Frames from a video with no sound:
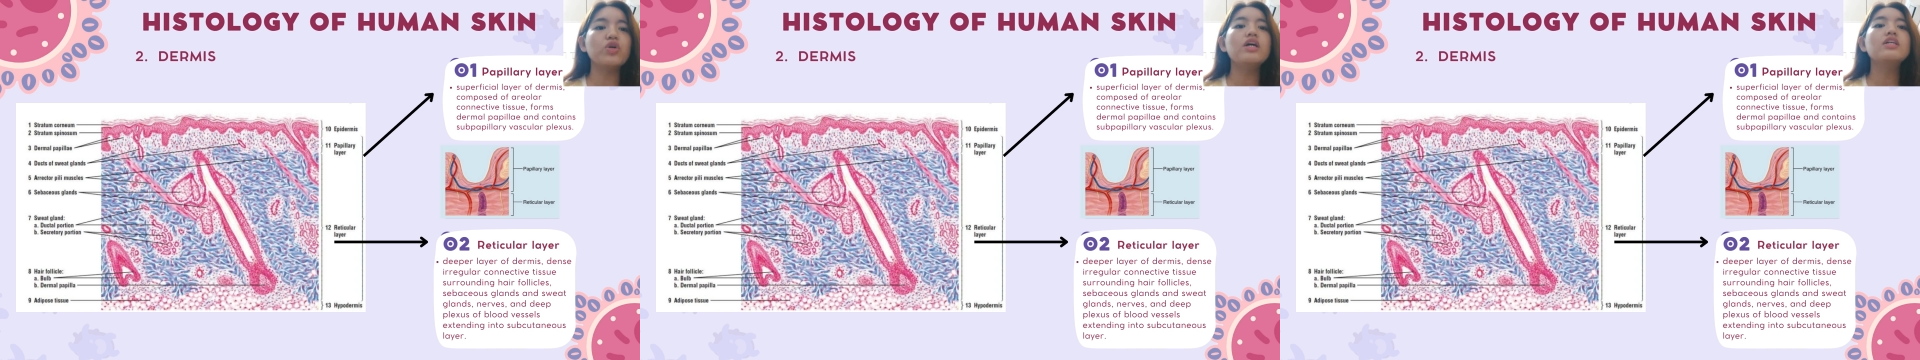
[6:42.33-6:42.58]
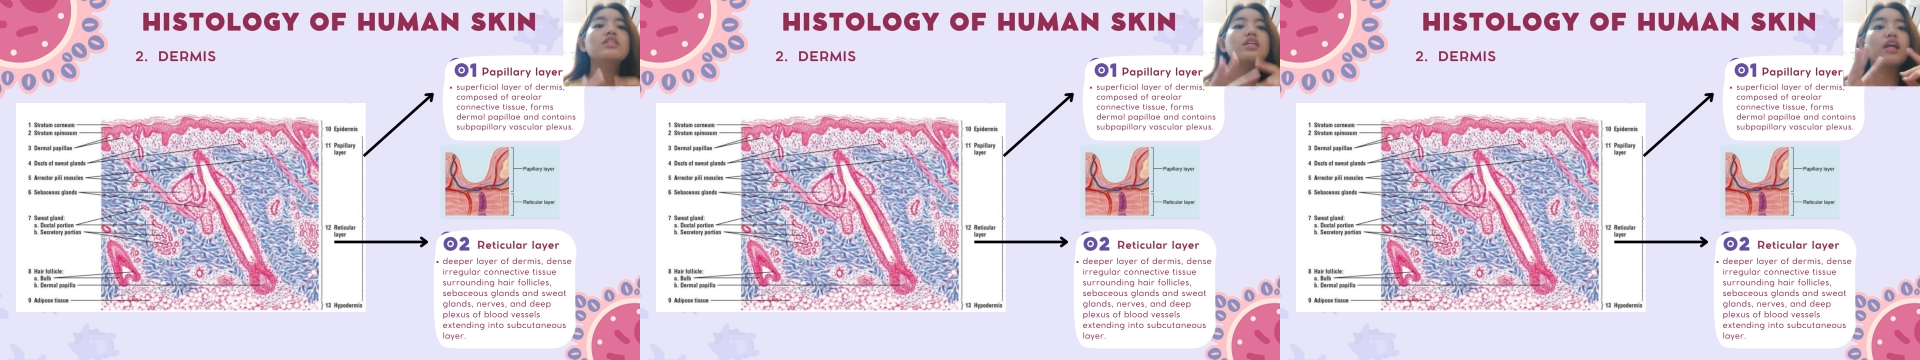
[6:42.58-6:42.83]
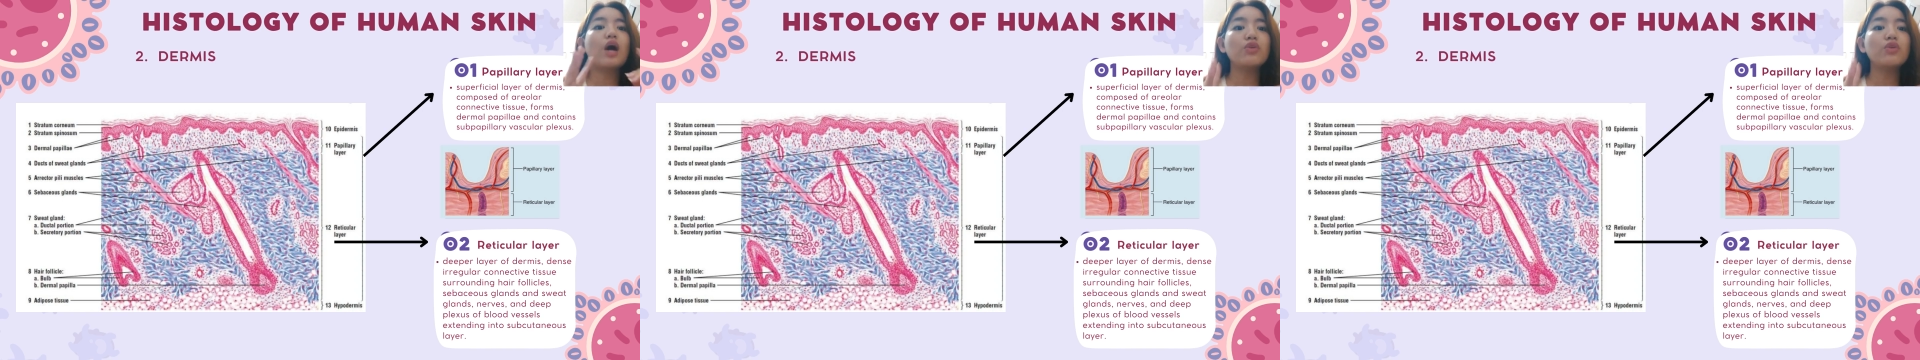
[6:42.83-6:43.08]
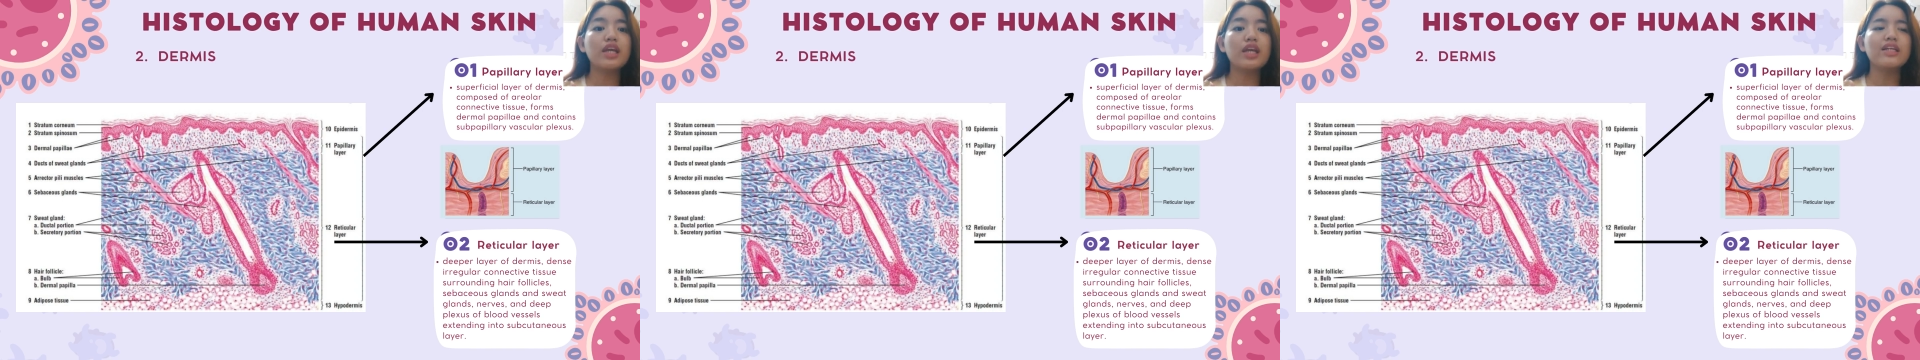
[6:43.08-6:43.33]

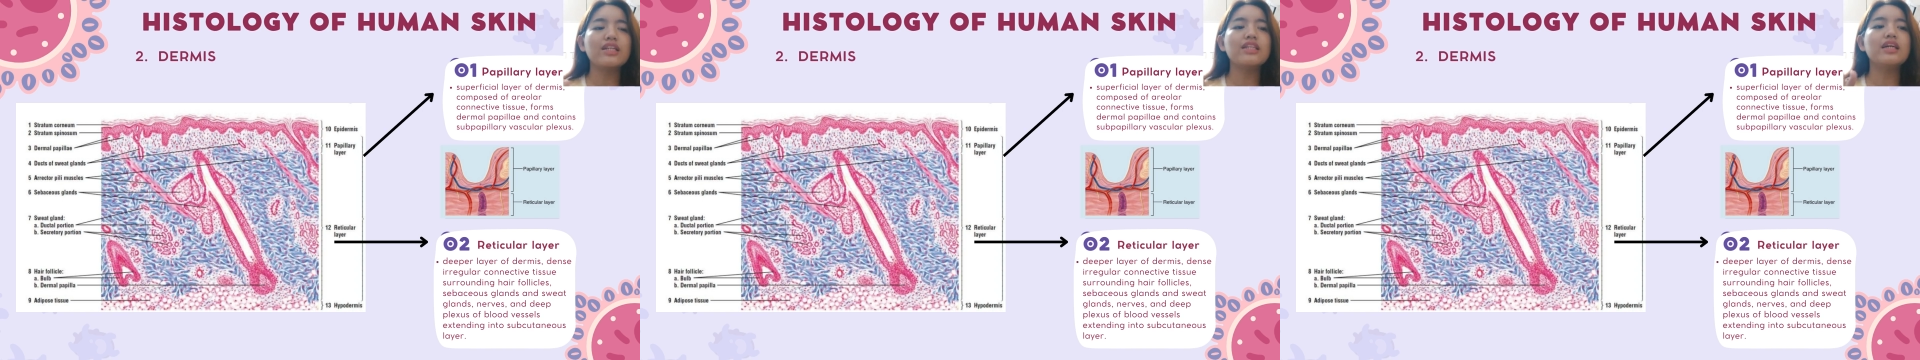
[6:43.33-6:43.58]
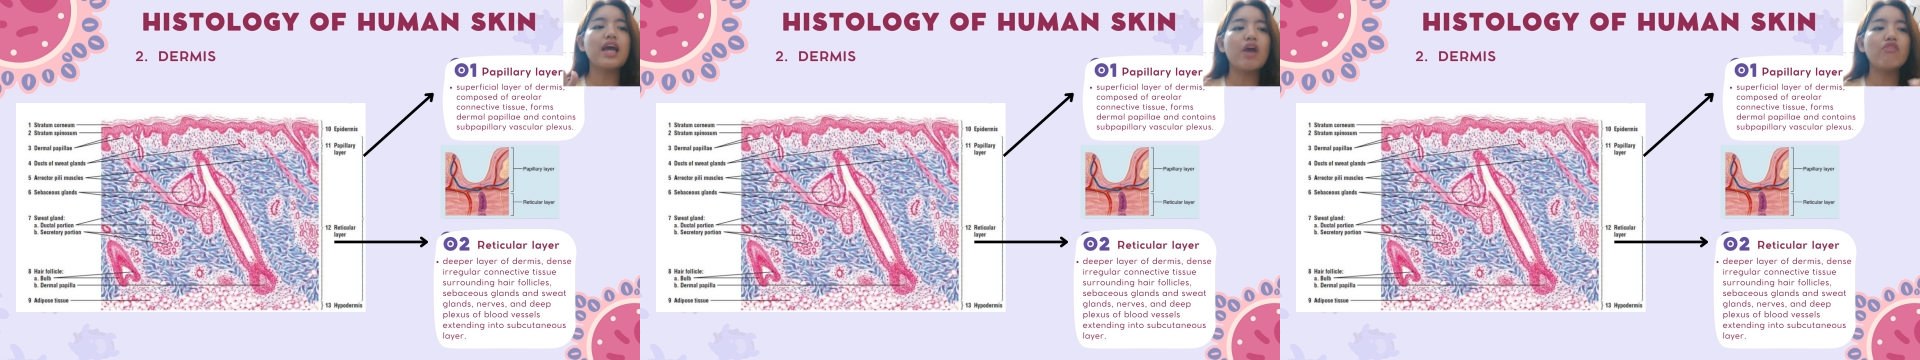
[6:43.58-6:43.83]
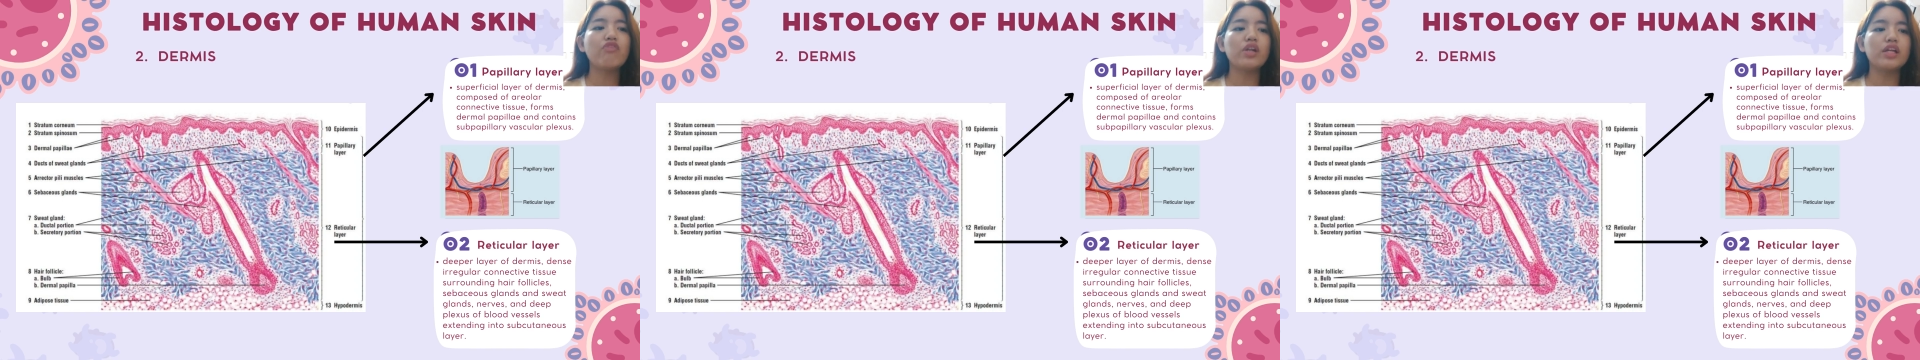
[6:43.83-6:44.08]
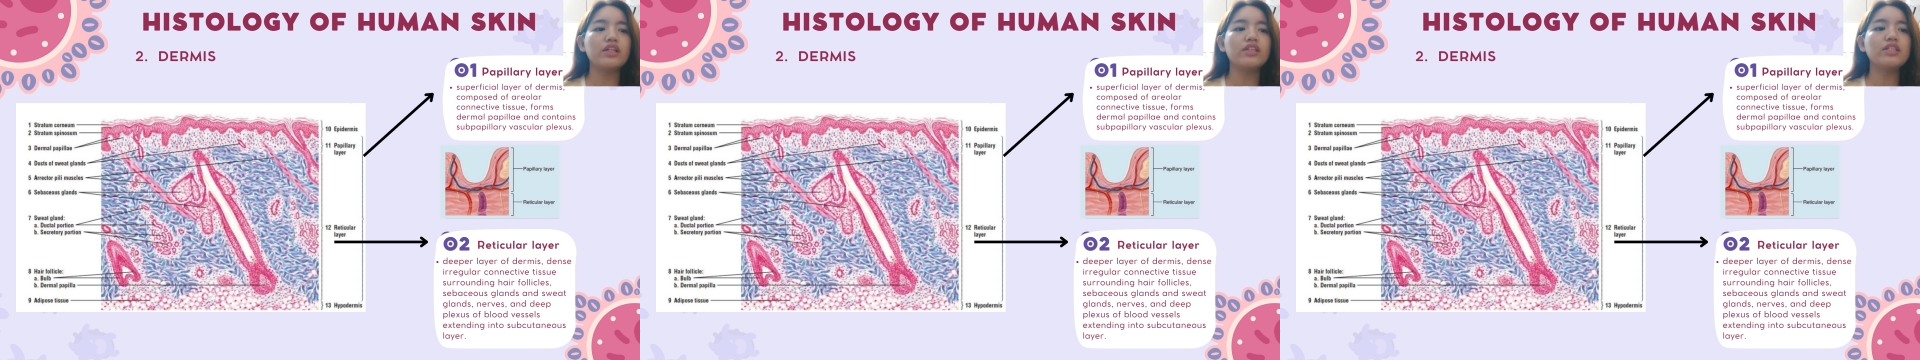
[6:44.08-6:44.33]
surrounding the hair
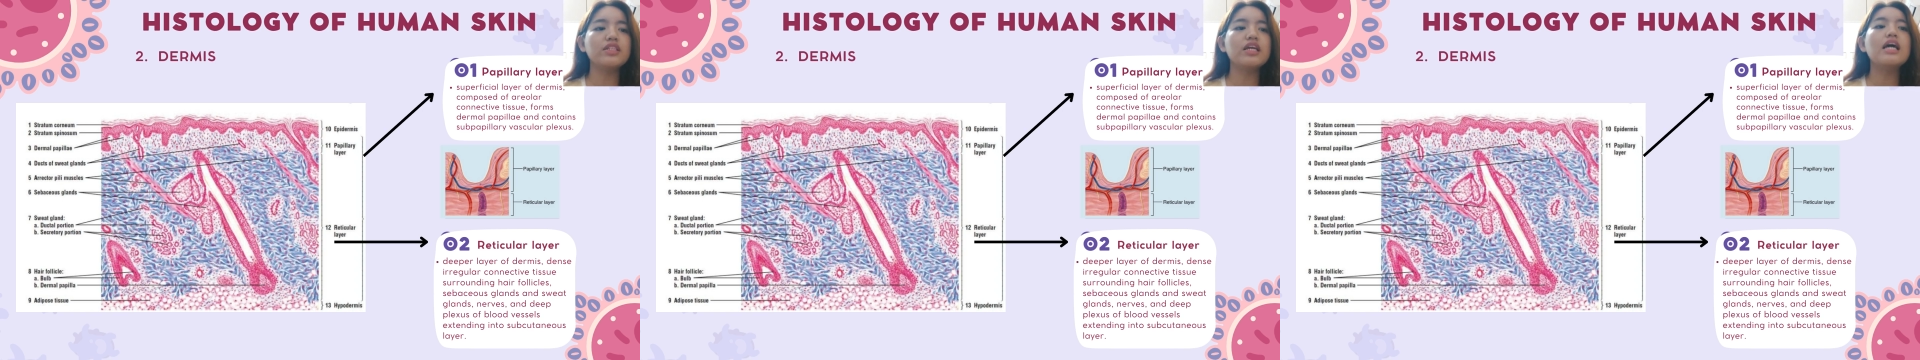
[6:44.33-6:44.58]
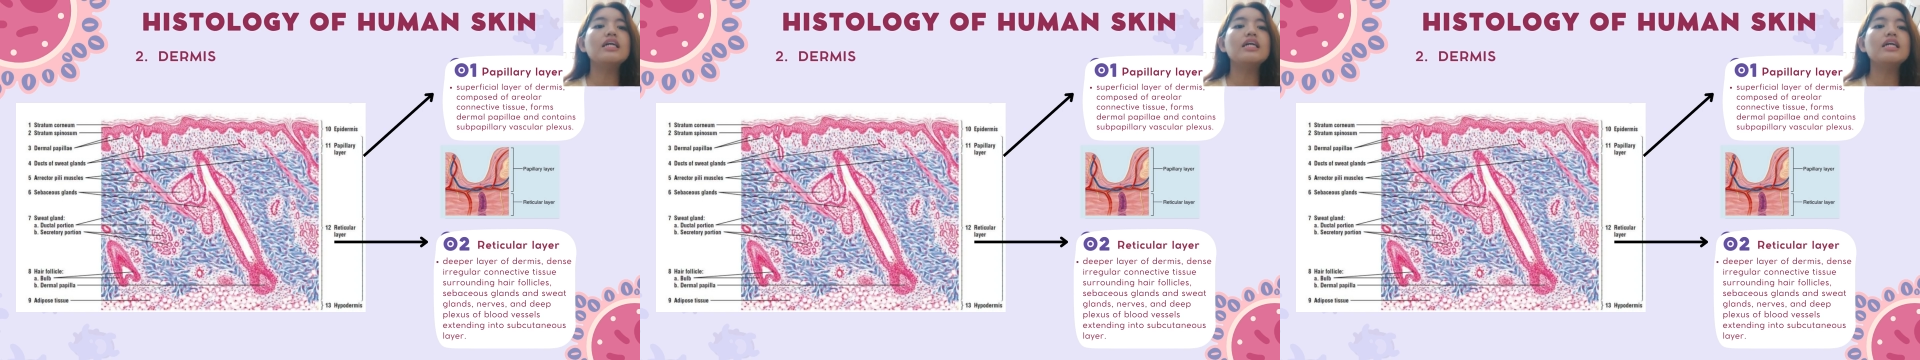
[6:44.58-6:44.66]
follicles,